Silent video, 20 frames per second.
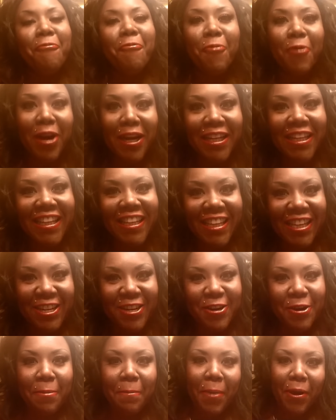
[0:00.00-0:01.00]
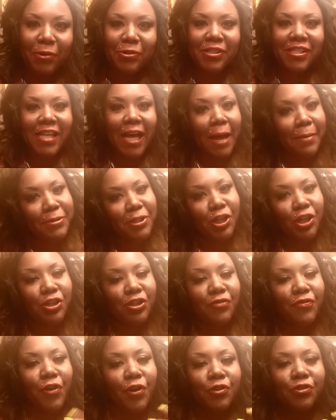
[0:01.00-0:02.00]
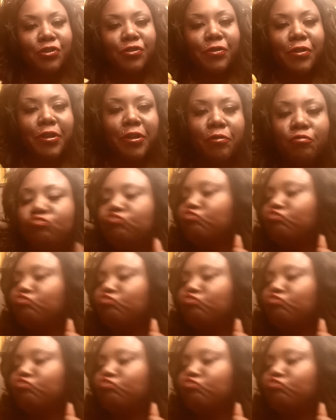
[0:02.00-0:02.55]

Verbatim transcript: one year post-op surgery anniversary.